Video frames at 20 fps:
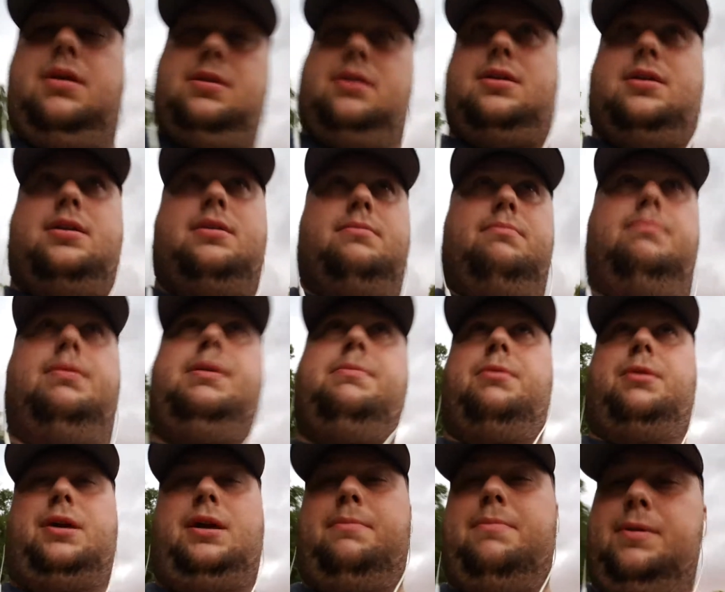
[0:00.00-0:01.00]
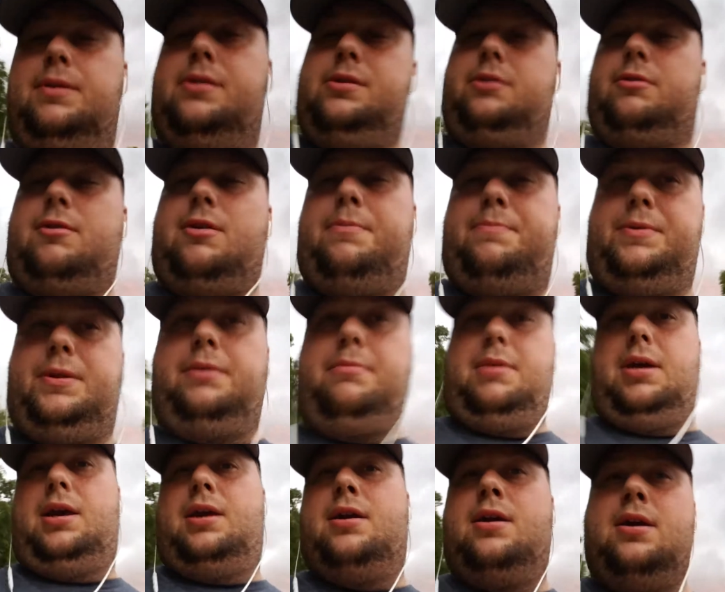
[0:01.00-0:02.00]
and people keep interrupting
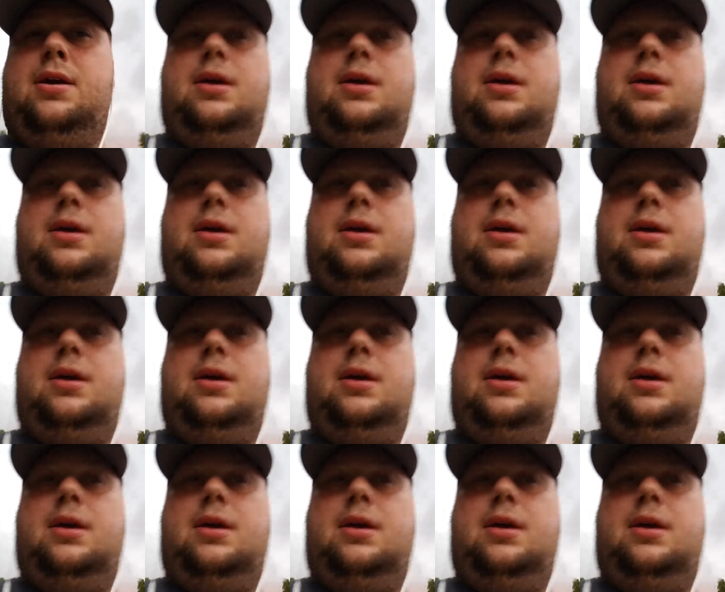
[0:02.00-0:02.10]
me